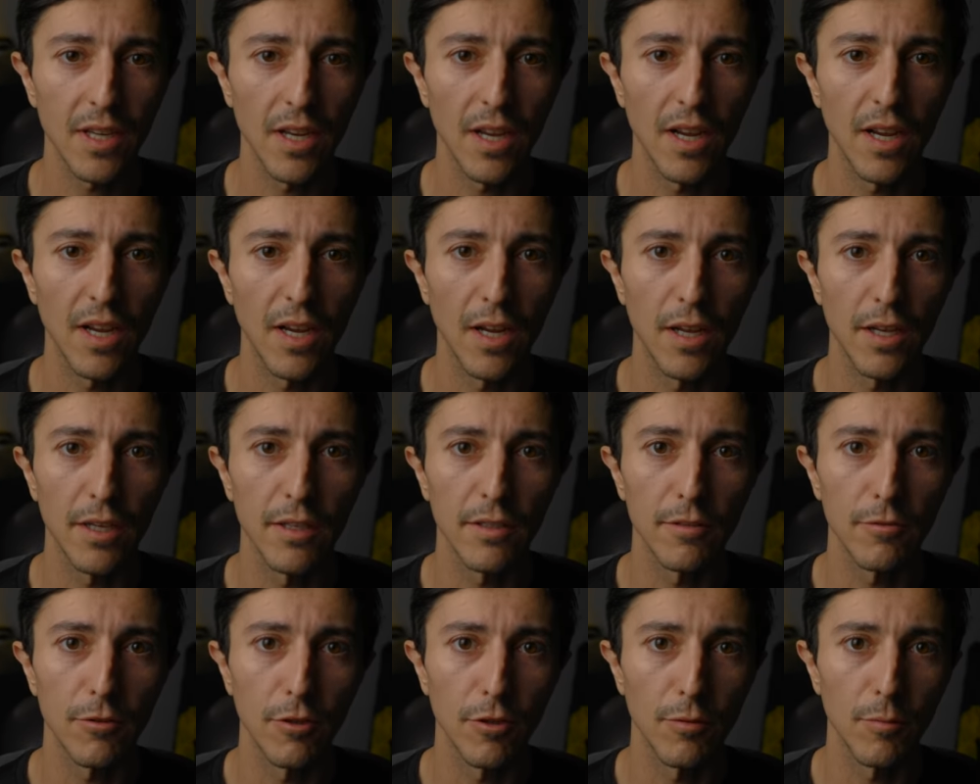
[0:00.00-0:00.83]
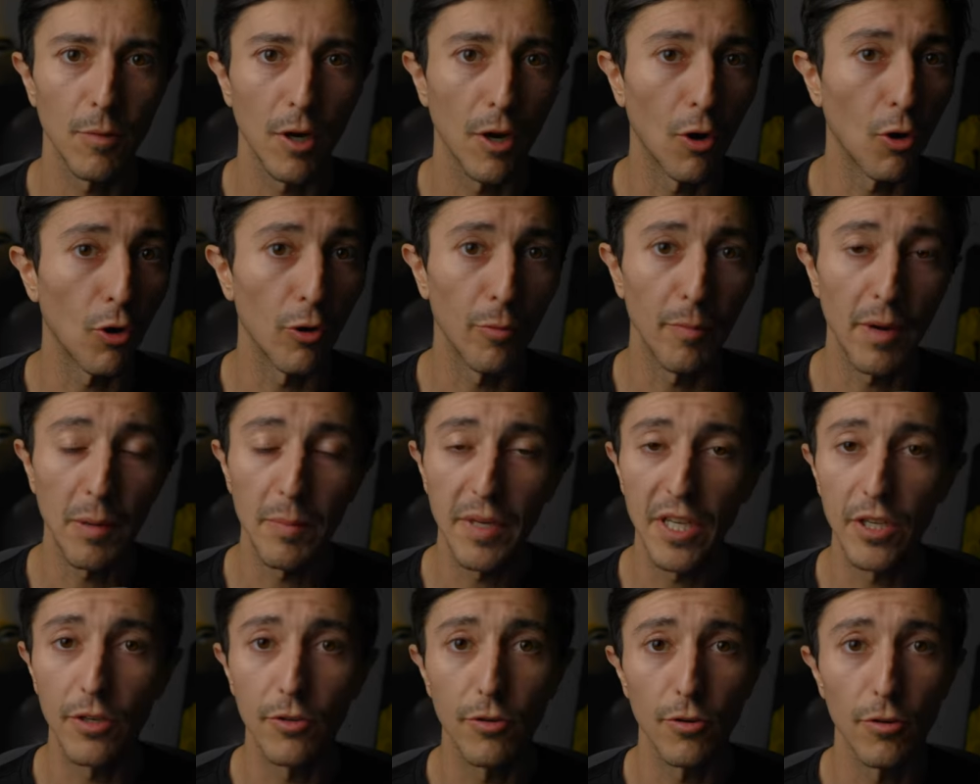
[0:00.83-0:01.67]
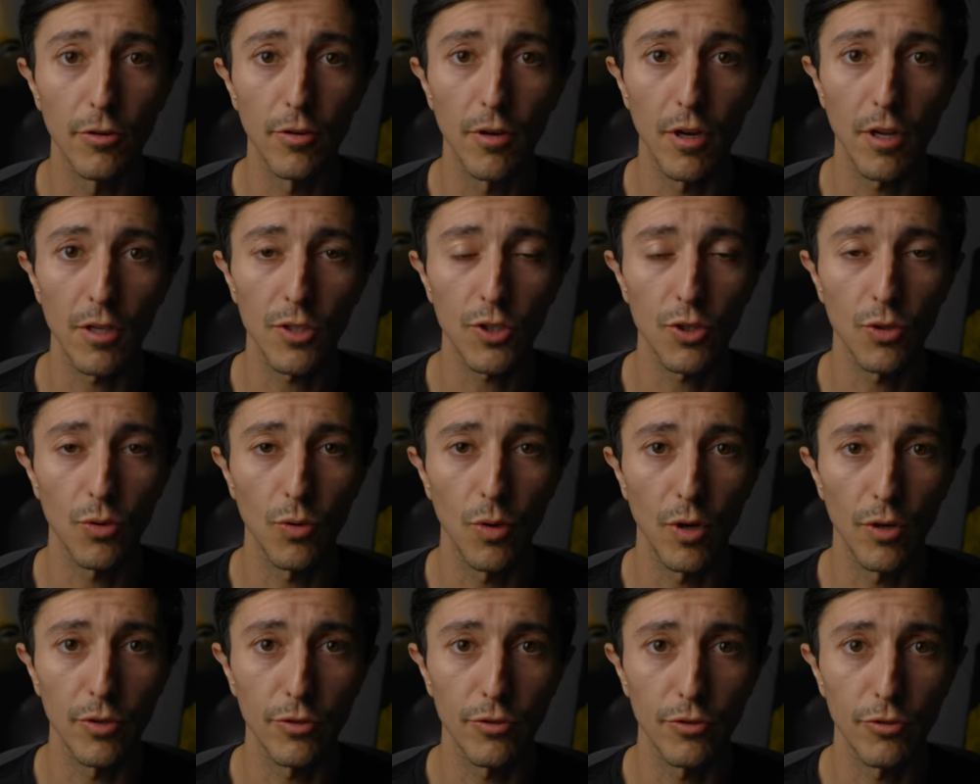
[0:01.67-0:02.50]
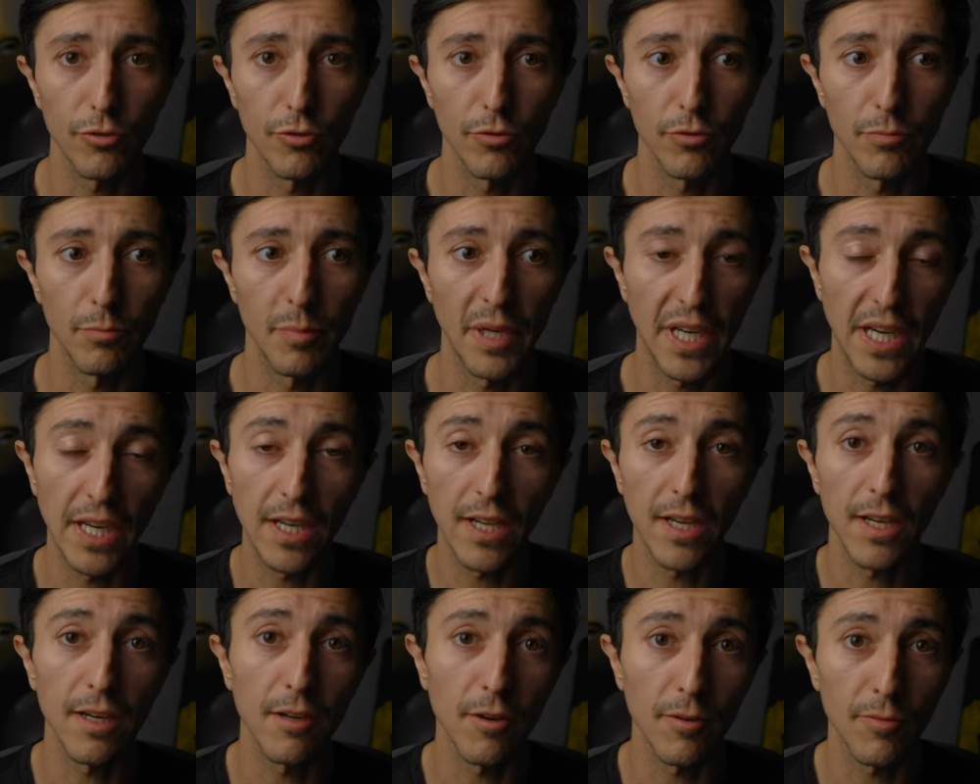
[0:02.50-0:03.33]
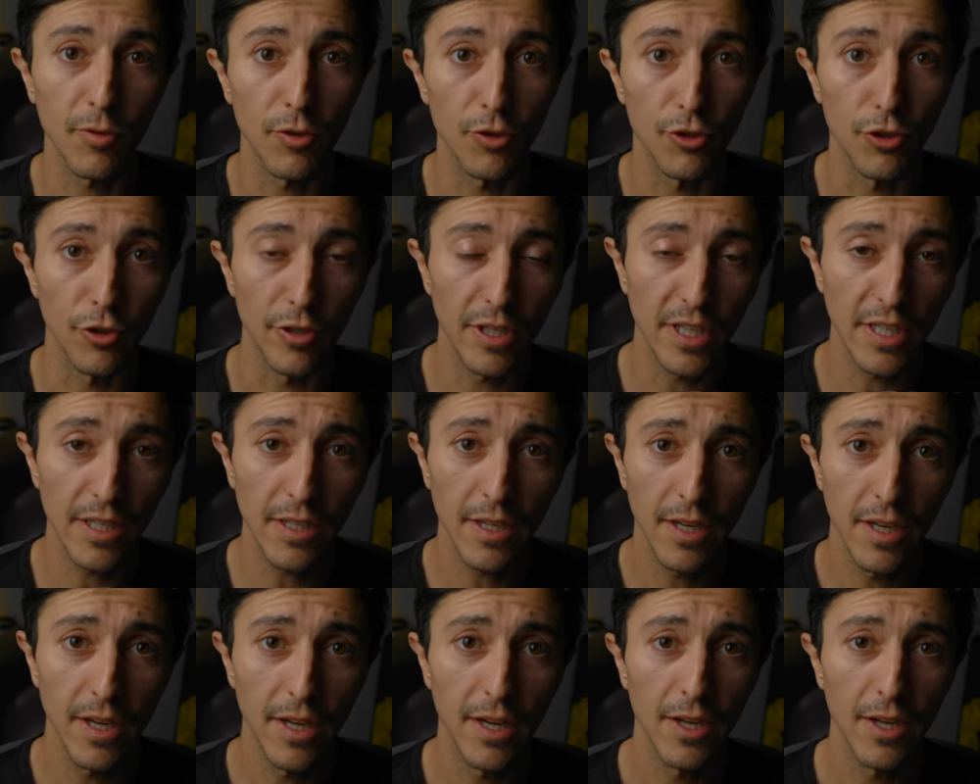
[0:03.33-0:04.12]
and or maybe you're also on your beginning of your journey